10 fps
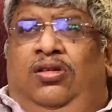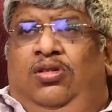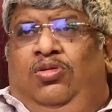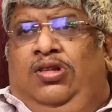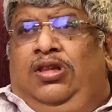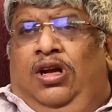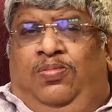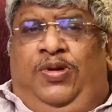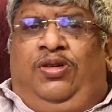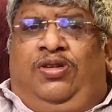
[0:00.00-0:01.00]
you will
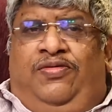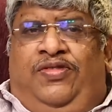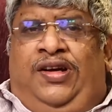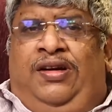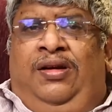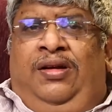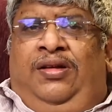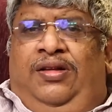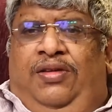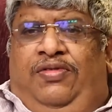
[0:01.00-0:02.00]
not be notified
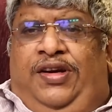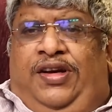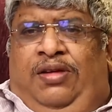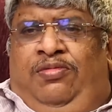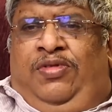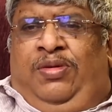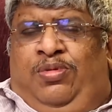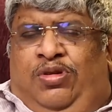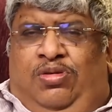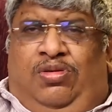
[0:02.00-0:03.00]
every time we
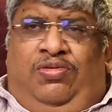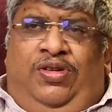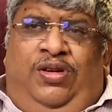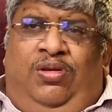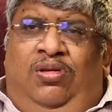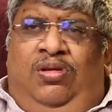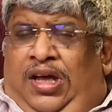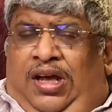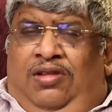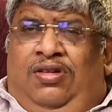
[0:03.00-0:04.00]
put out a video.
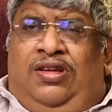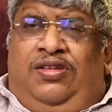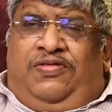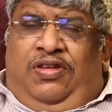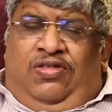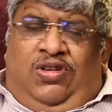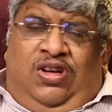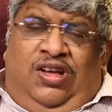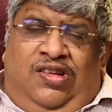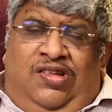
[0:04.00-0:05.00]
I have another favor
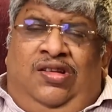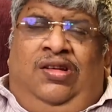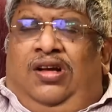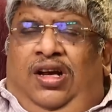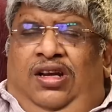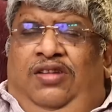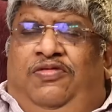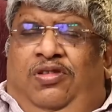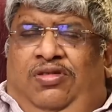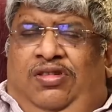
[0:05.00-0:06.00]
to ask. Kindly
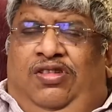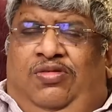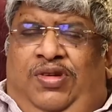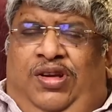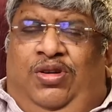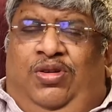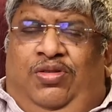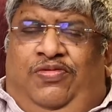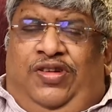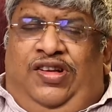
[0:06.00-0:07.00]
forward this video to
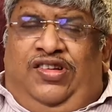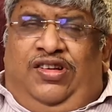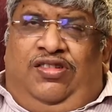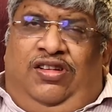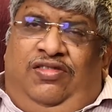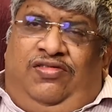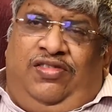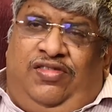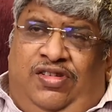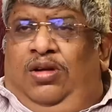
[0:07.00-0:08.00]
your friends and
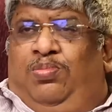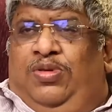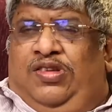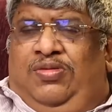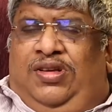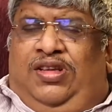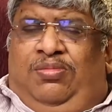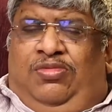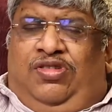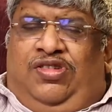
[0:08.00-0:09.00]
relatives and persuade
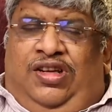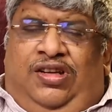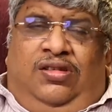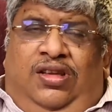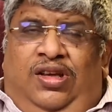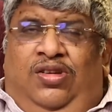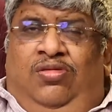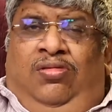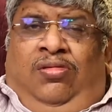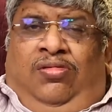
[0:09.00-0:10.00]
them to see it. Thank
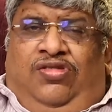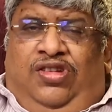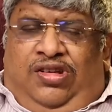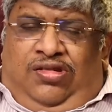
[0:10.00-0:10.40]
you. Jai